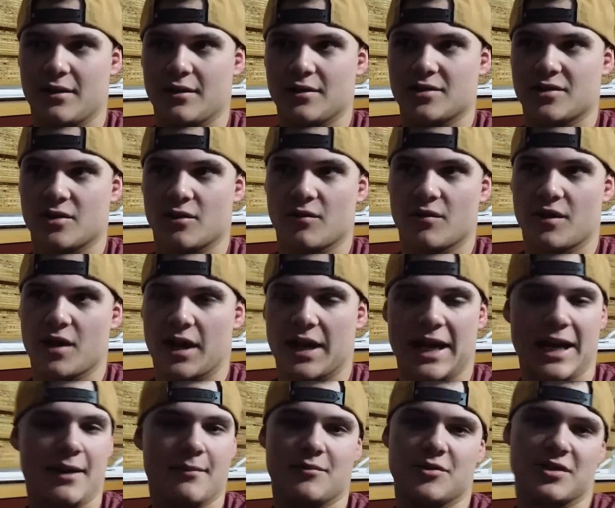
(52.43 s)
so the
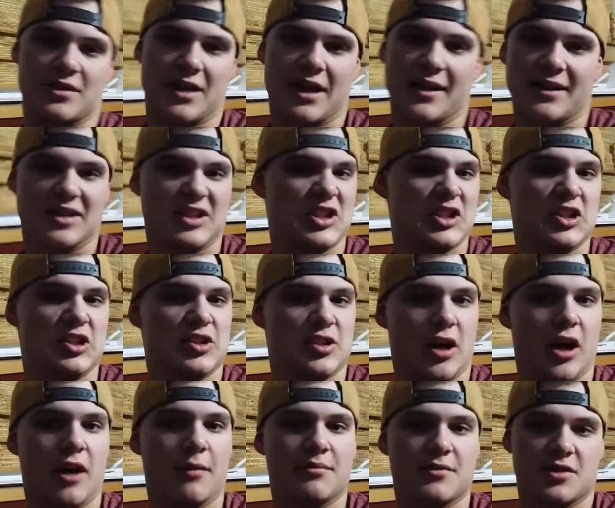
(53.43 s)
game just kind of
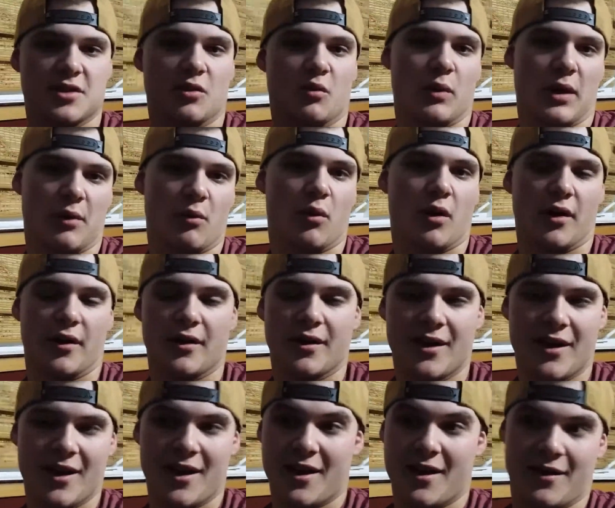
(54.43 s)
stopped. So we won
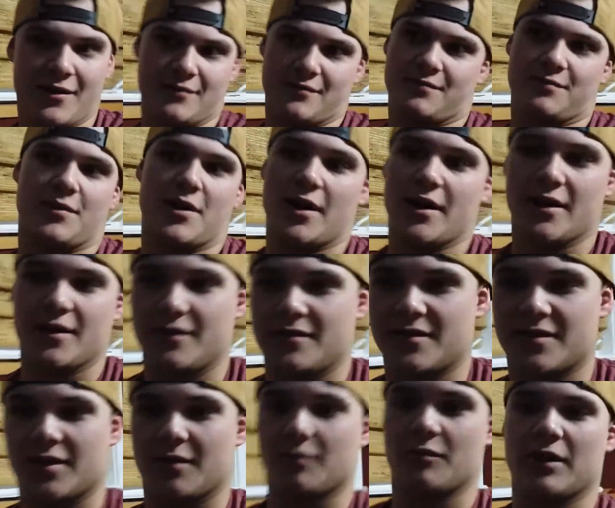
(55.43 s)
by
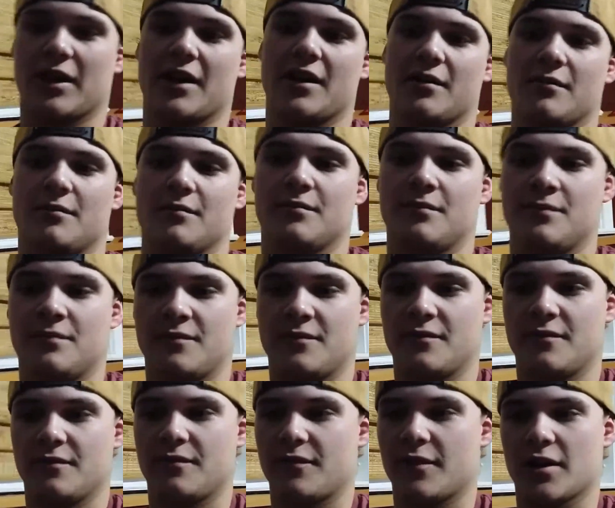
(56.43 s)
some random
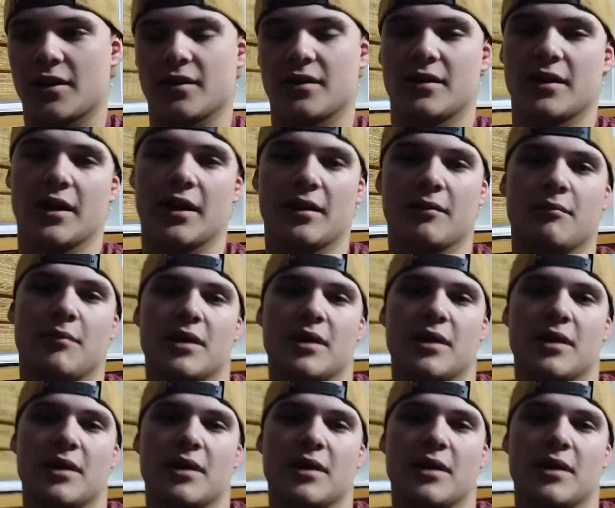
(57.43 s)
fucking thing.